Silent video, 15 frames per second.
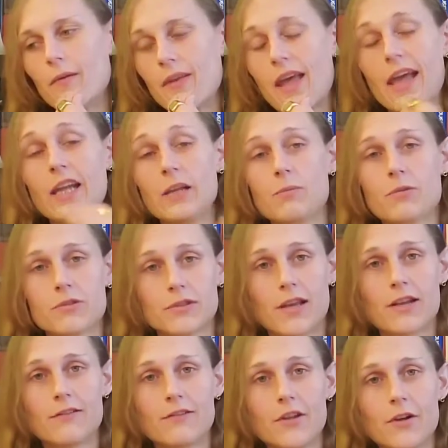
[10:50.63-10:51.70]

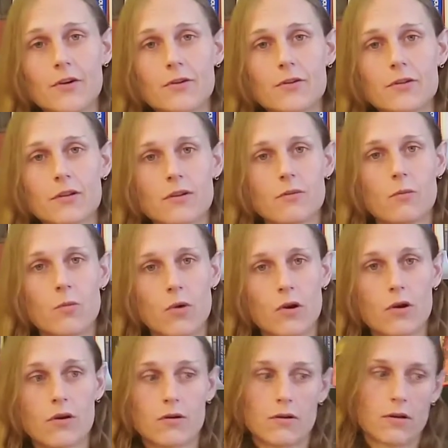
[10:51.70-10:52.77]
80% of those
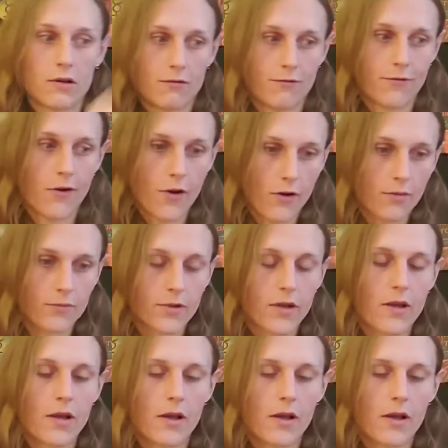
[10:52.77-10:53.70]
were confirmed,